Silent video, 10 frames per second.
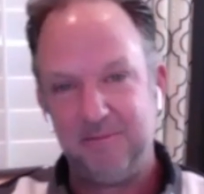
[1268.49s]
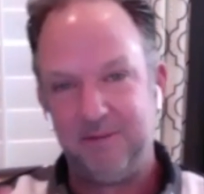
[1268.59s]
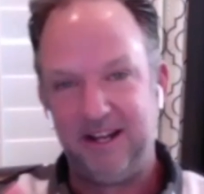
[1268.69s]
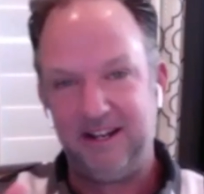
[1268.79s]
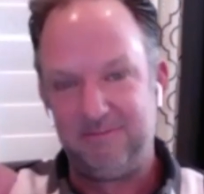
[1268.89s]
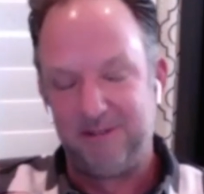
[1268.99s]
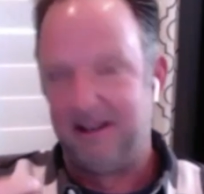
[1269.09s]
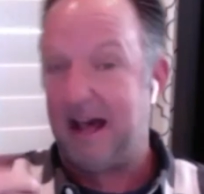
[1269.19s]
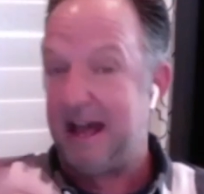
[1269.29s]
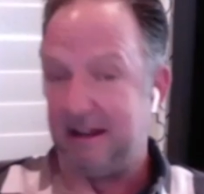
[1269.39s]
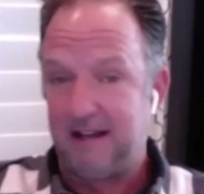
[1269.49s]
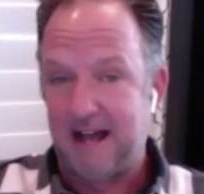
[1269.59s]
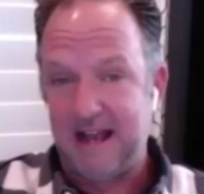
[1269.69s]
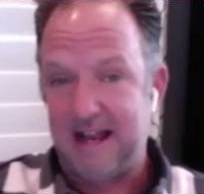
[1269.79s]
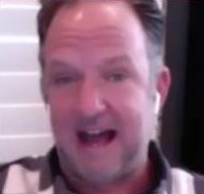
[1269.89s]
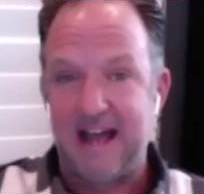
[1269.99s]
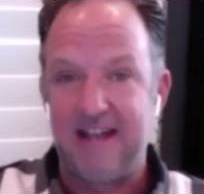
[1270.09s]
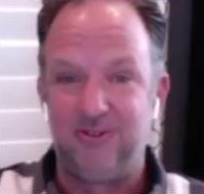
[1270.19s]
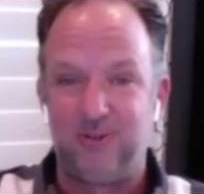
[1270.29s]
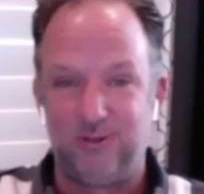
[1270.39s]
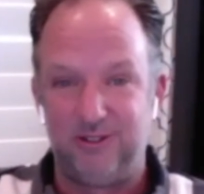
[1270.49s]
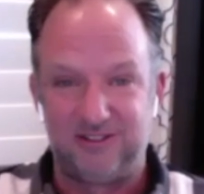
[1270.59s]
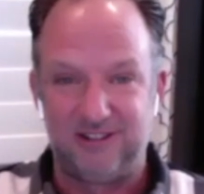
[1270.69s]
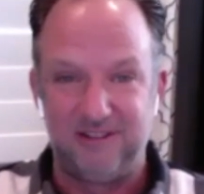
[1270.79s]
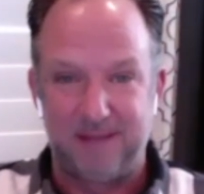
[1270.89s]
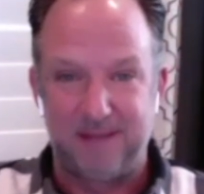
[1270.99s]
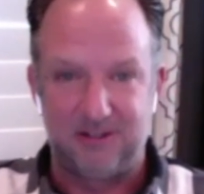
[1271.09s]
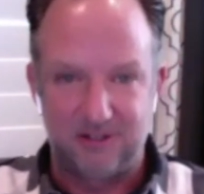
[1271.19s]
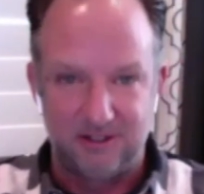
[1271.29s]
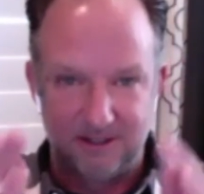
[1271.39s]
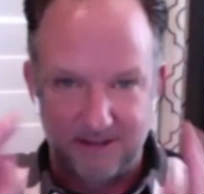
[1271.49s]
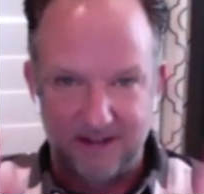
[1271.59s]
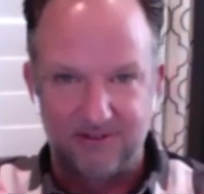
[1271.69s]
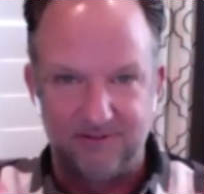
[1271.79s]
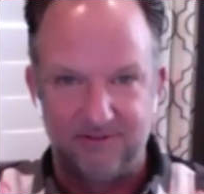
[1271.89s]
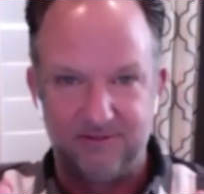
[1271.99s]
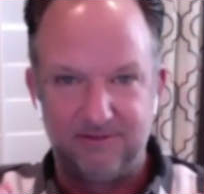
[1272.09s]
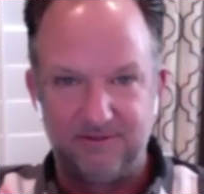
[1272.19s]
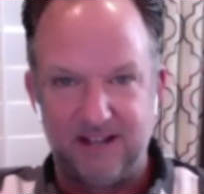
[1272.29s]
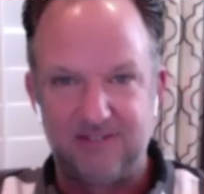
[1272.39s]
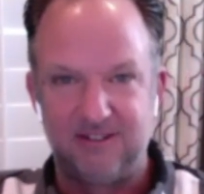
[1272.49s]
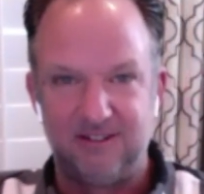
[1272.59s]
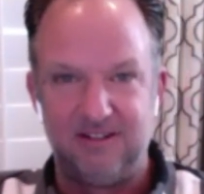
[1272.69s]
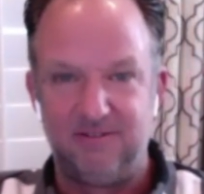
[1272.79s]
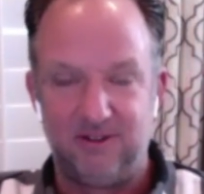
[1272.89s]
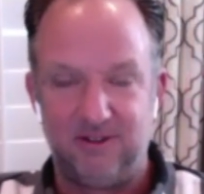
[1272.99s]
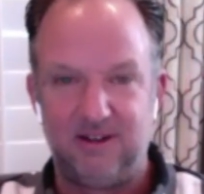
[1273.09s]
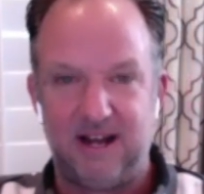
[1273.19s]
But but I I I enjoy the same passion at the microvascular level.